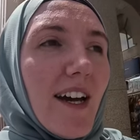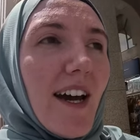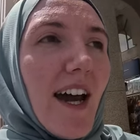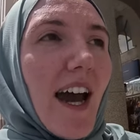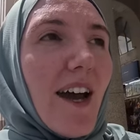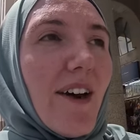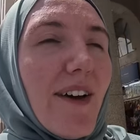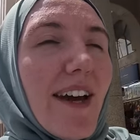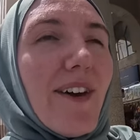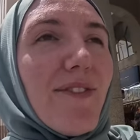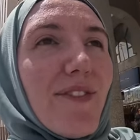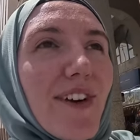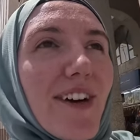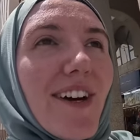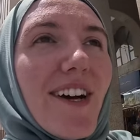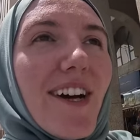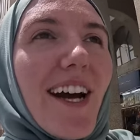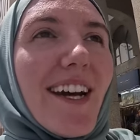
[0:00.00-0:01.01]

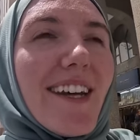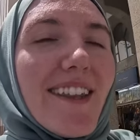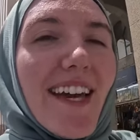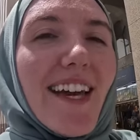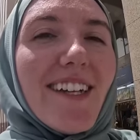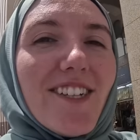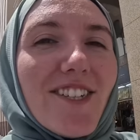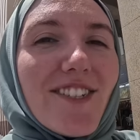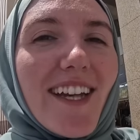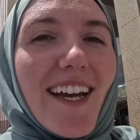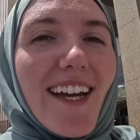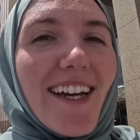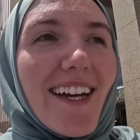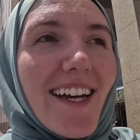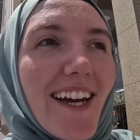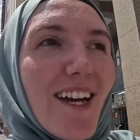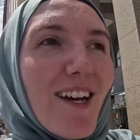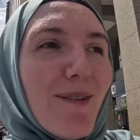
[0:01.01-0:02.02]
However, I then just
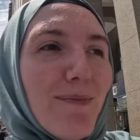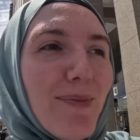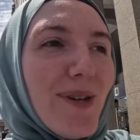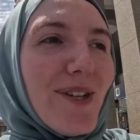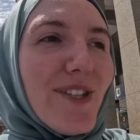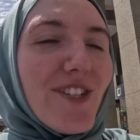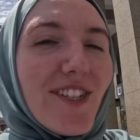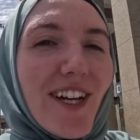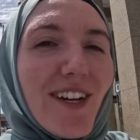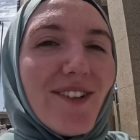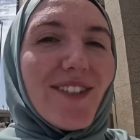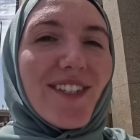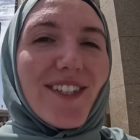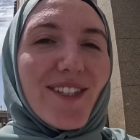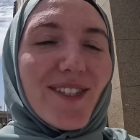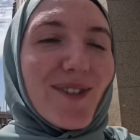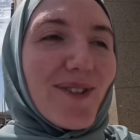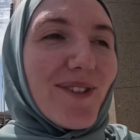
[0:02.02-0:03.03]
get pushed out to
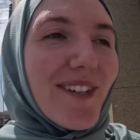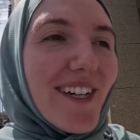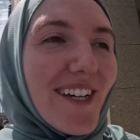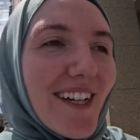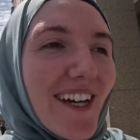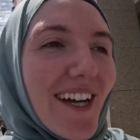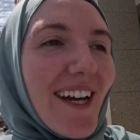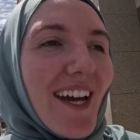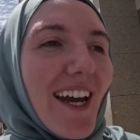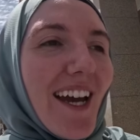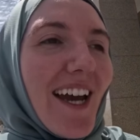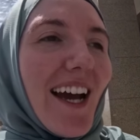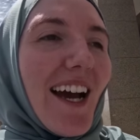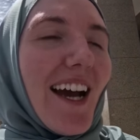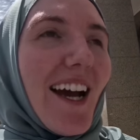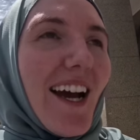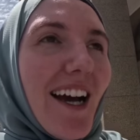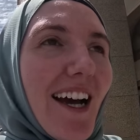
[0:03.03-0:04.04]
the door
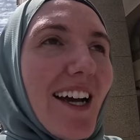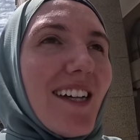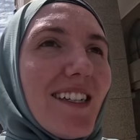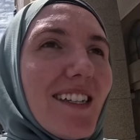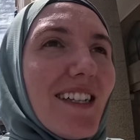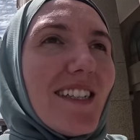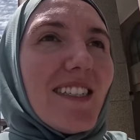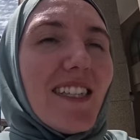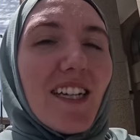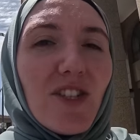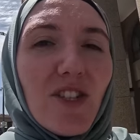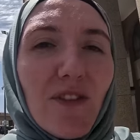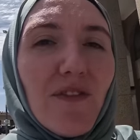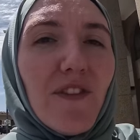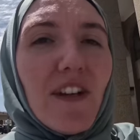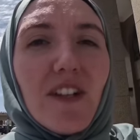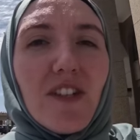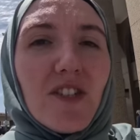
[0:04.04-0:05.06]
and they said, you
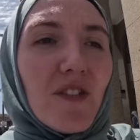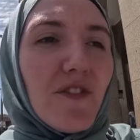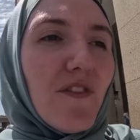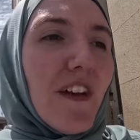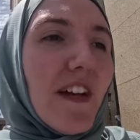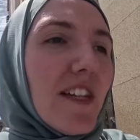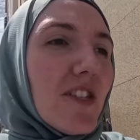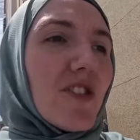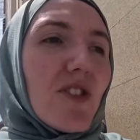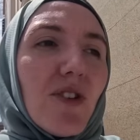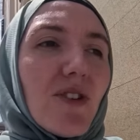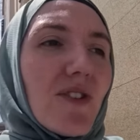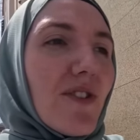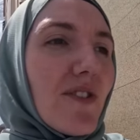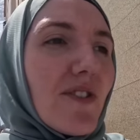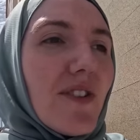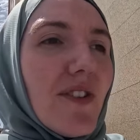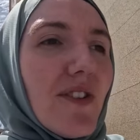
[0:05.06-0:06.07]
finished, go,
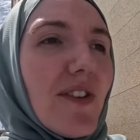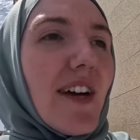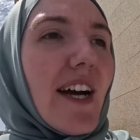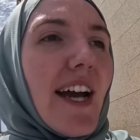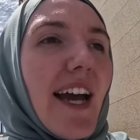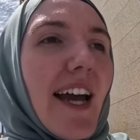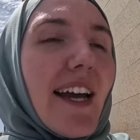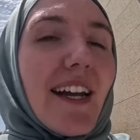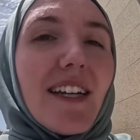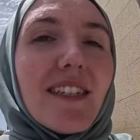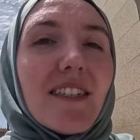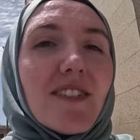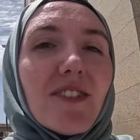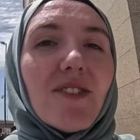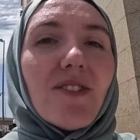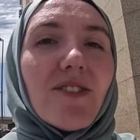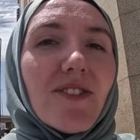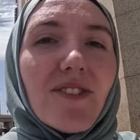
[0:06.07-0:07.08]
go, go. And I says,
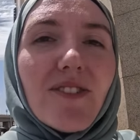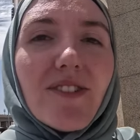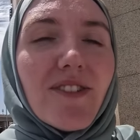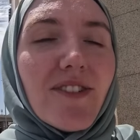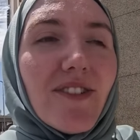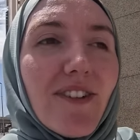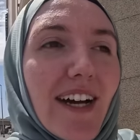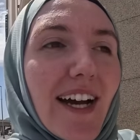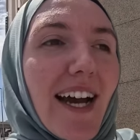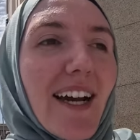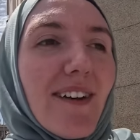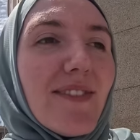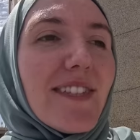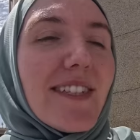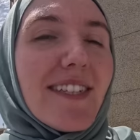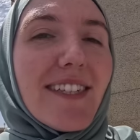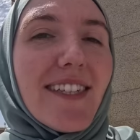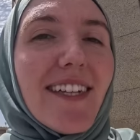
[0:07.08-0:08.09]
no, I
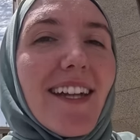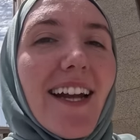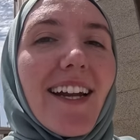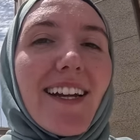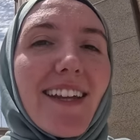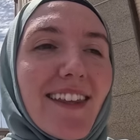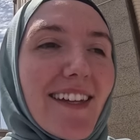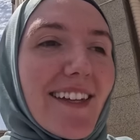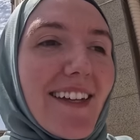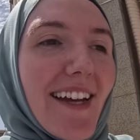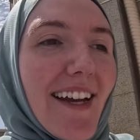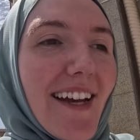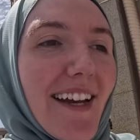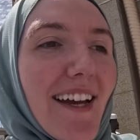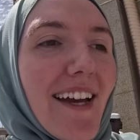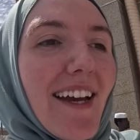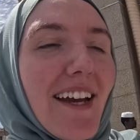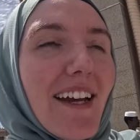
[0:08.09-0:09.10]
haven't seen anything
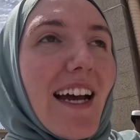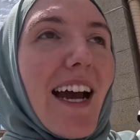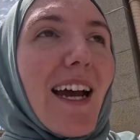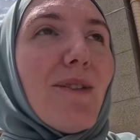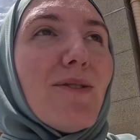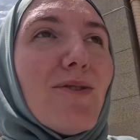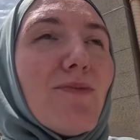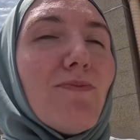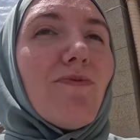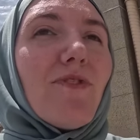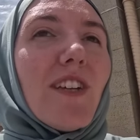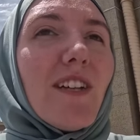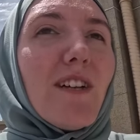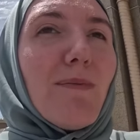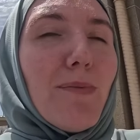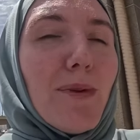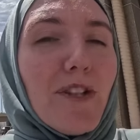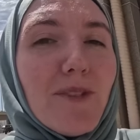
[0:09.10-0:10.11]
yet. I was
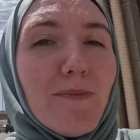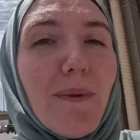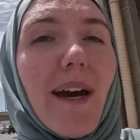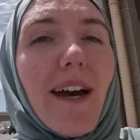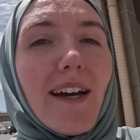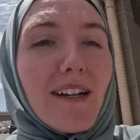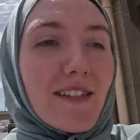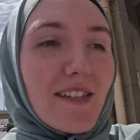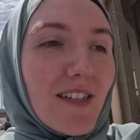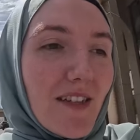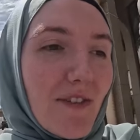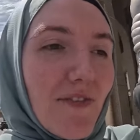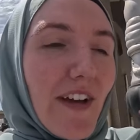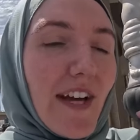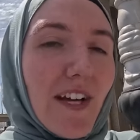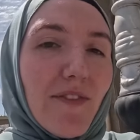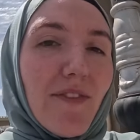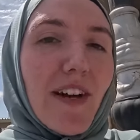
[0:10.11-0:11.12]
really pushed back to the
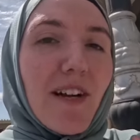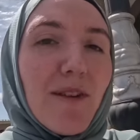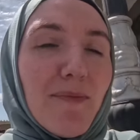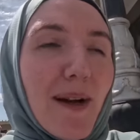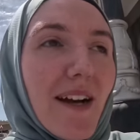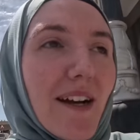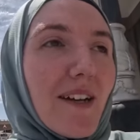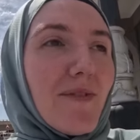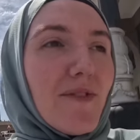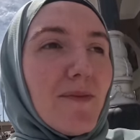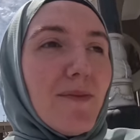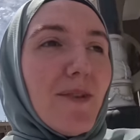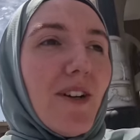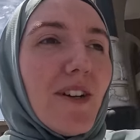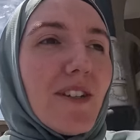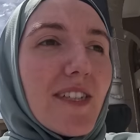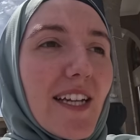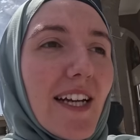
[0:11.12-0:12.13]
very, very back of the
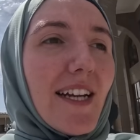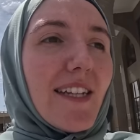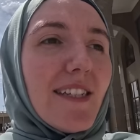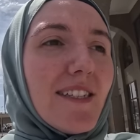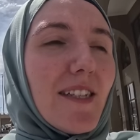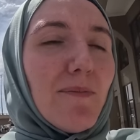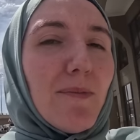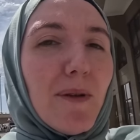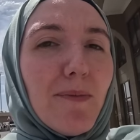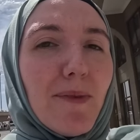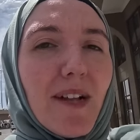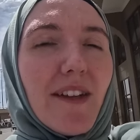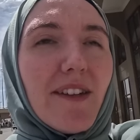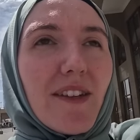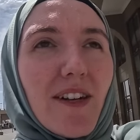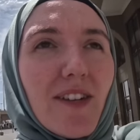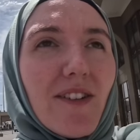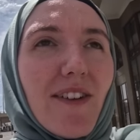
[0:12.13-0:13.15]
mosque and I seen people at
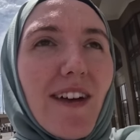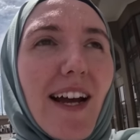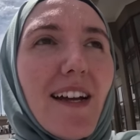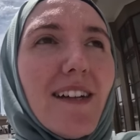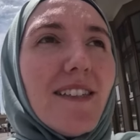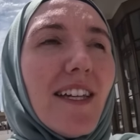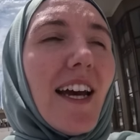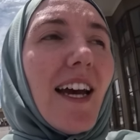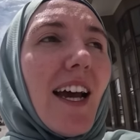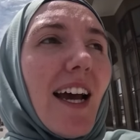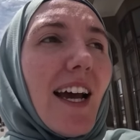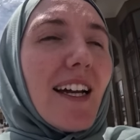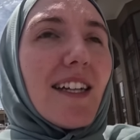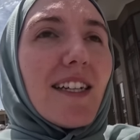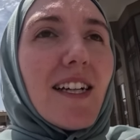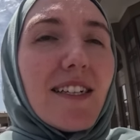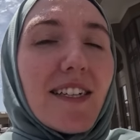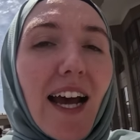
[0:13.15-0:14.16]
the other end. And
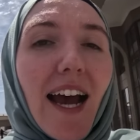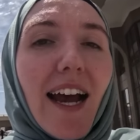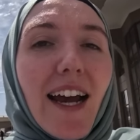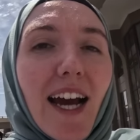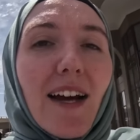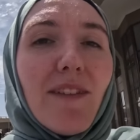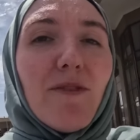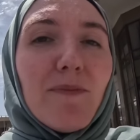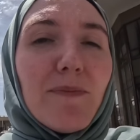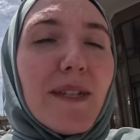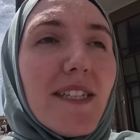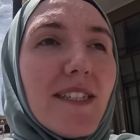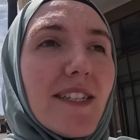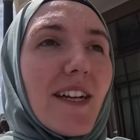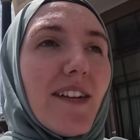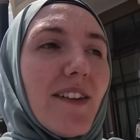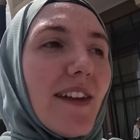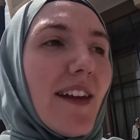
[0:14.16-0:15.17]
I says, I haven't been
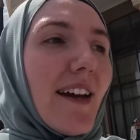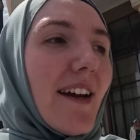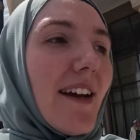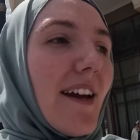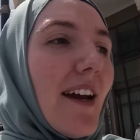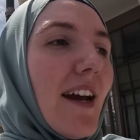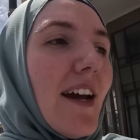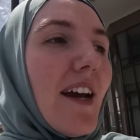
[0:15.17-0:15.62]
down there.